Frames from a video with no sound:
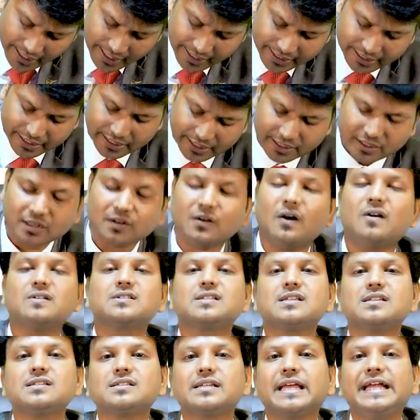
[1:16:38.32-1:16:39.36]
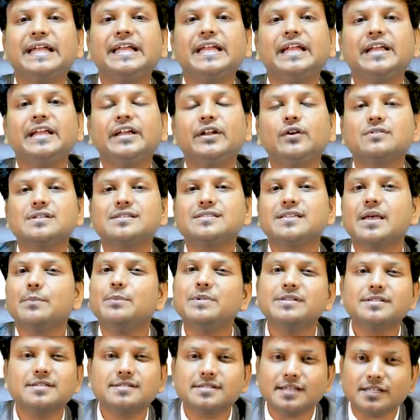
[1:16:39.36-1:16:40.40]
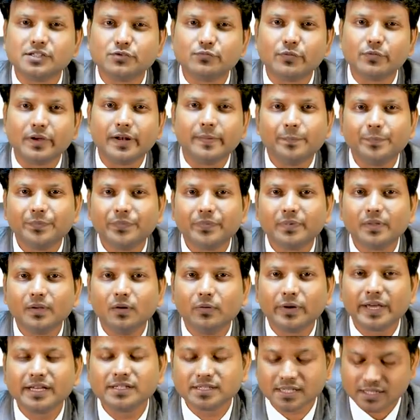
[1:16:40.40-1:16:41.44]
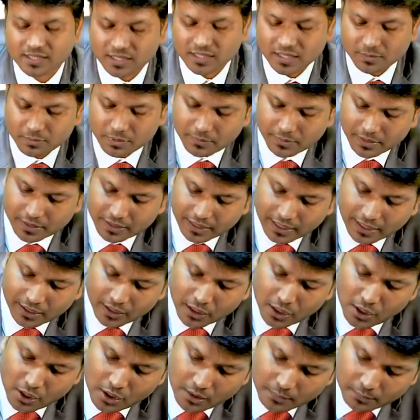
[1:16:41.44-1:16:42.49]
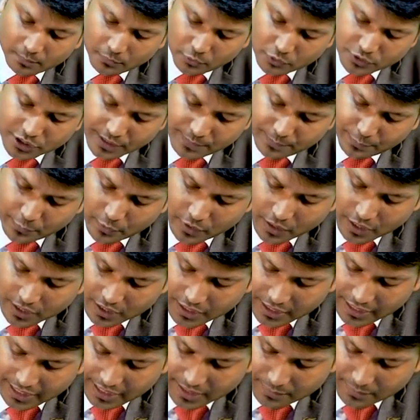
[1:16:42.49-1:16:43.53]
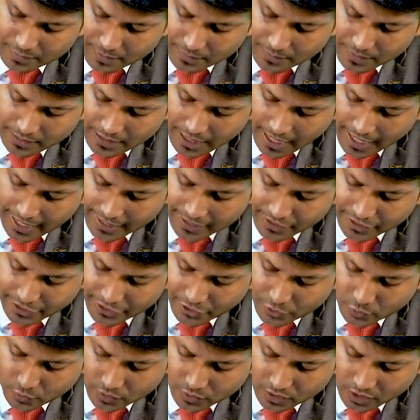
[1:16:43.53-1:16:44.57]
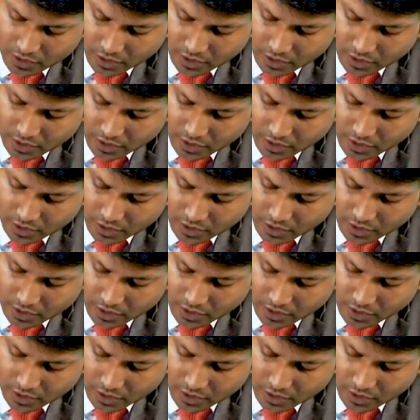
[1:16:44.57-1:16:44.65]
and it causes, it induces emesis as well. Okay, just remember that. Most importantly, remember the antidote